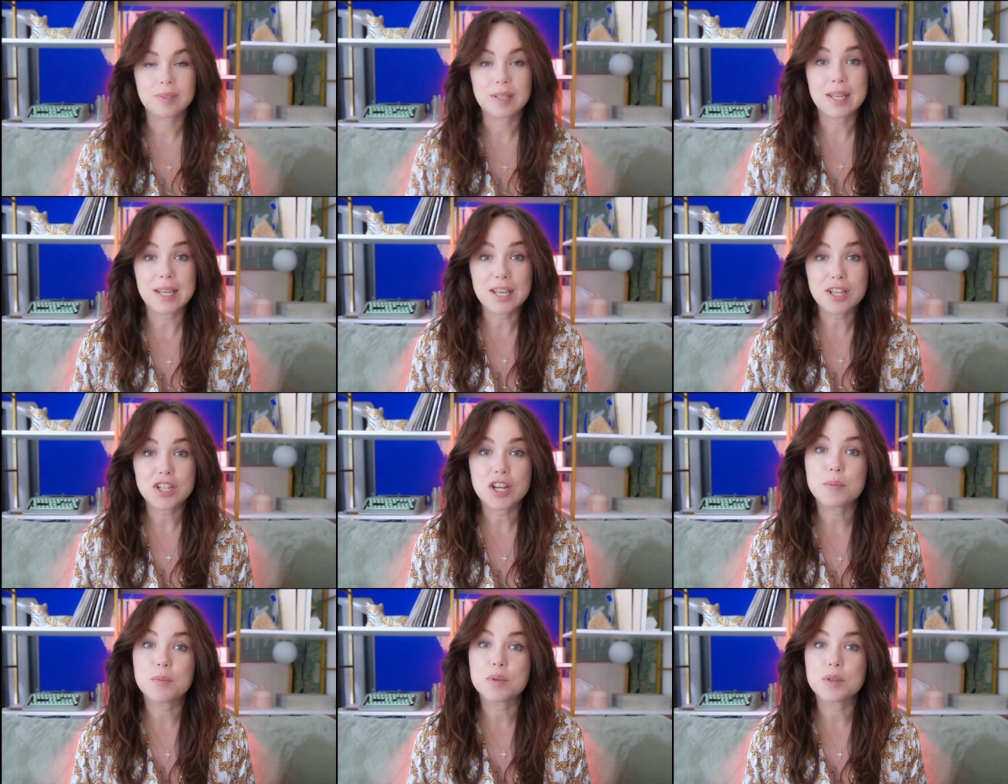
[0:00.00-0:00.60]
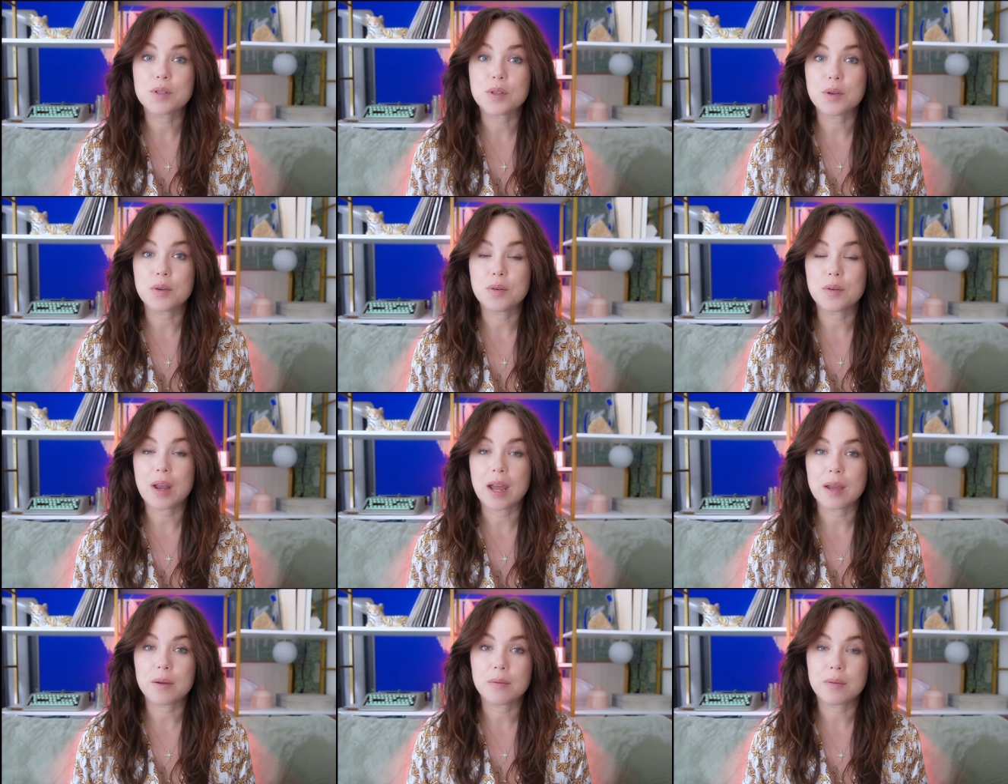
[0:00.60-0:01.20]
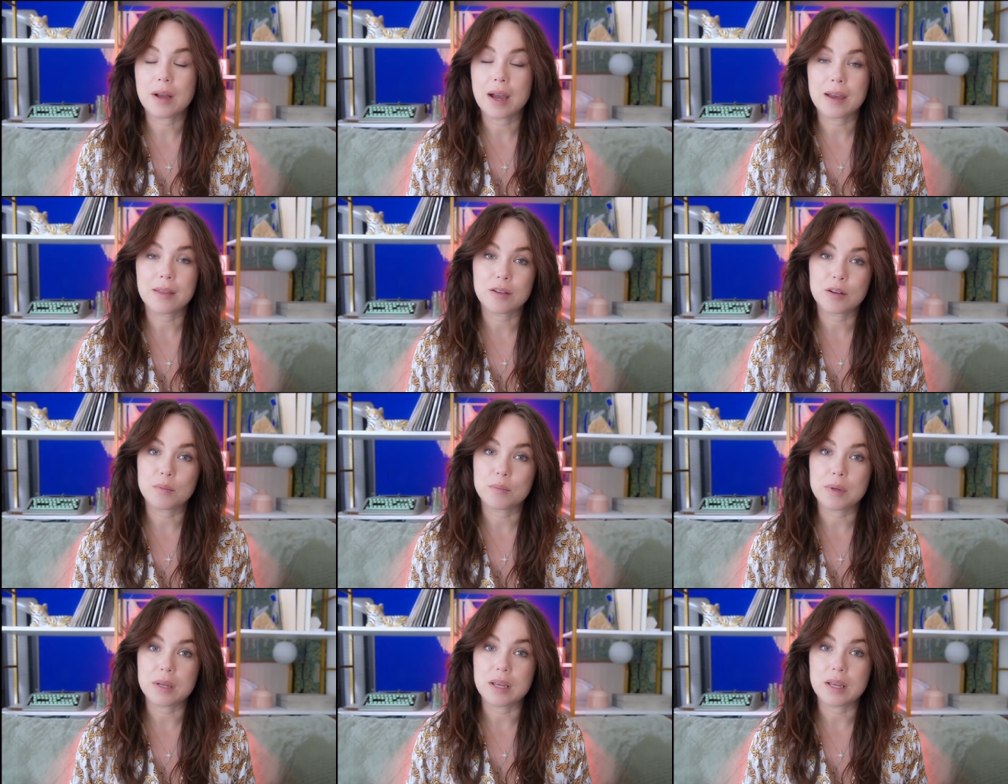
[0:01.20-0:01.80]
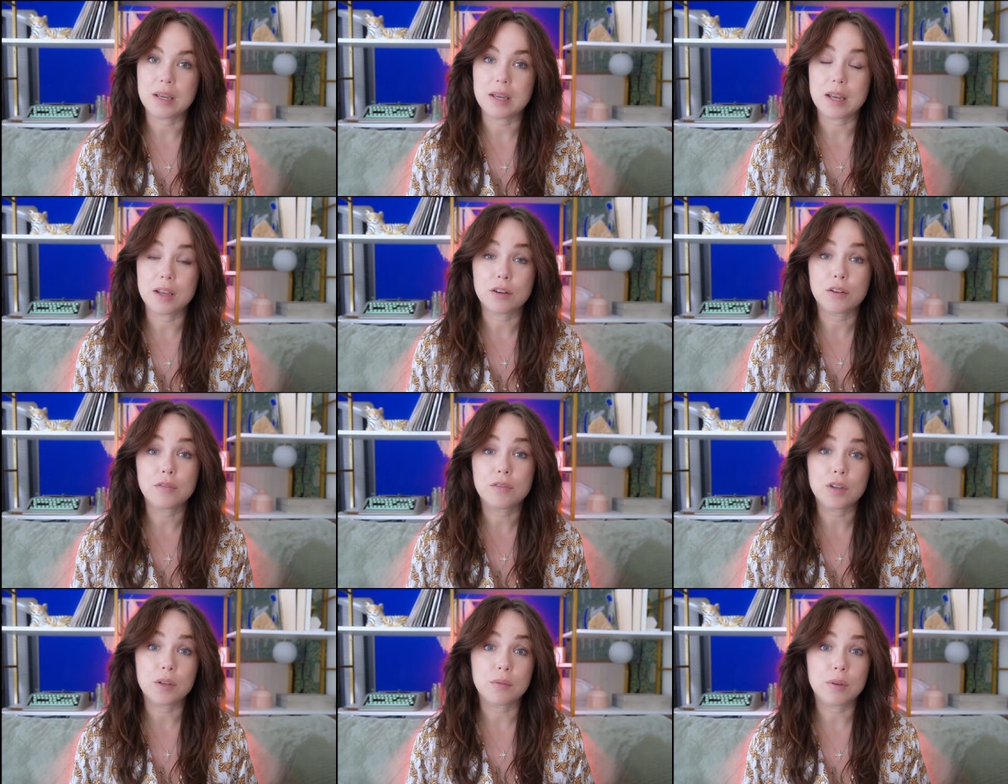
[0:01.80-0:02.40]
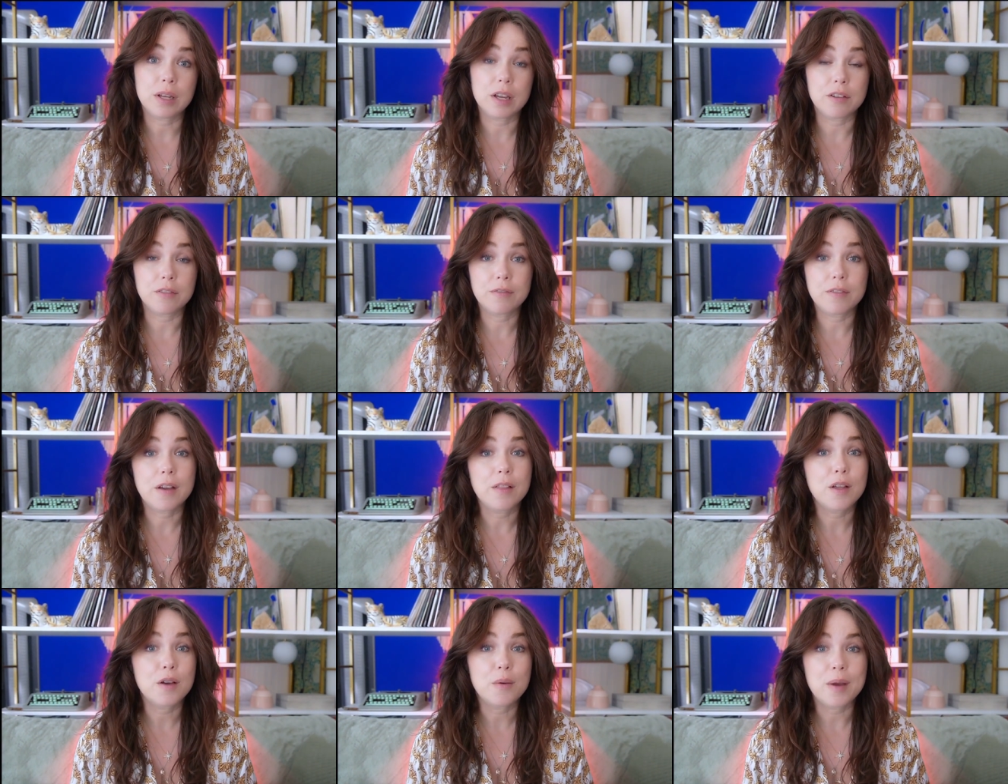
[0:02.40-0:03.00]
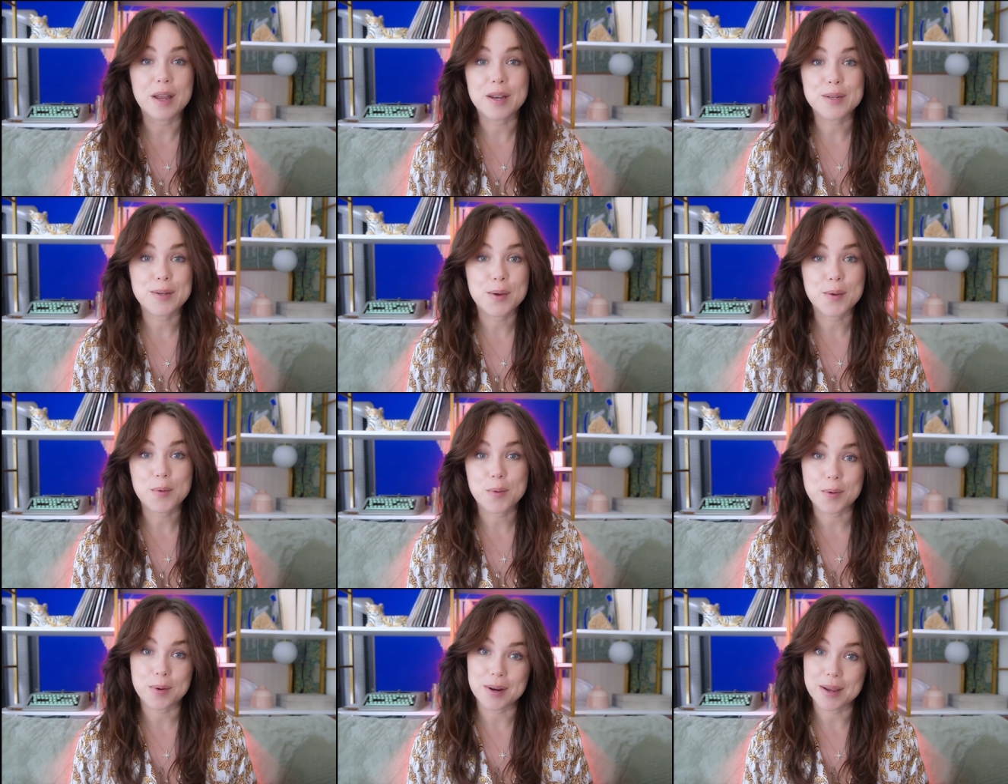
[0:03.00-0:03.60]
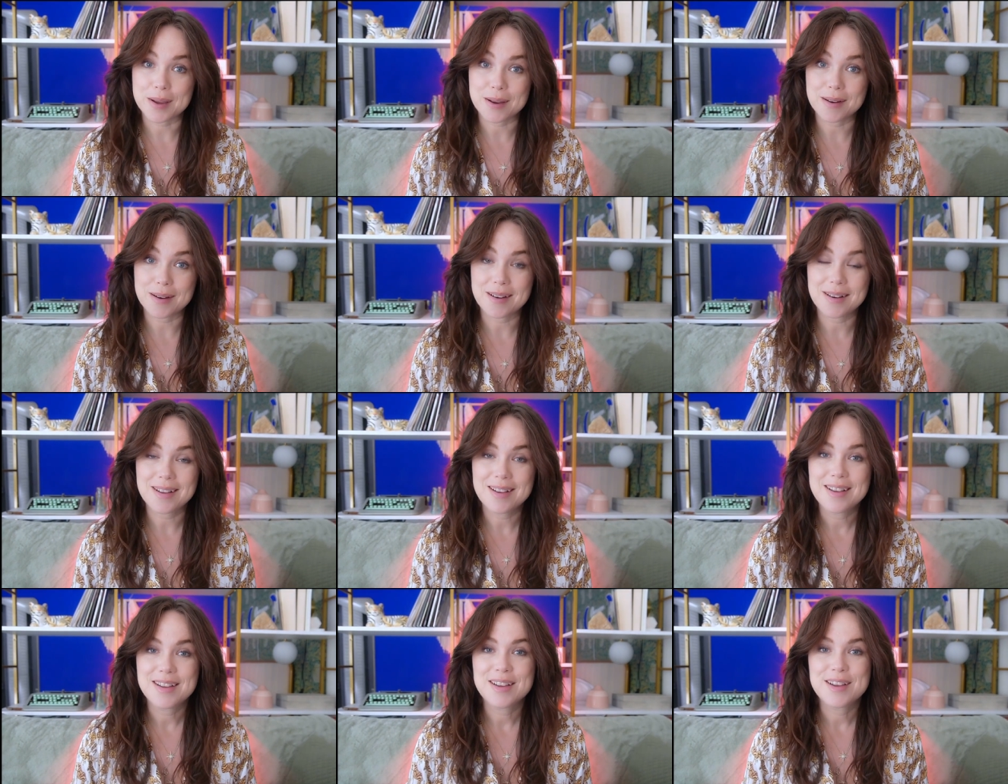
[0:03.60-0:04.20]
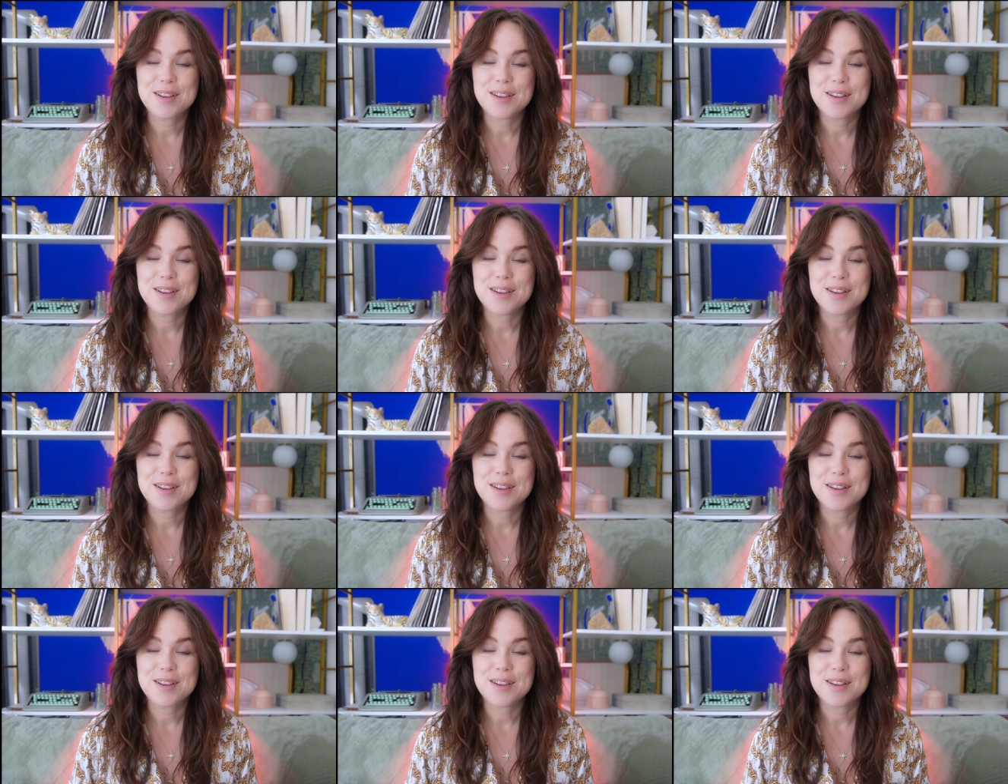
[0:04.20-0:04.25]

Each episode, I will either be interviewing a fellow endo warrior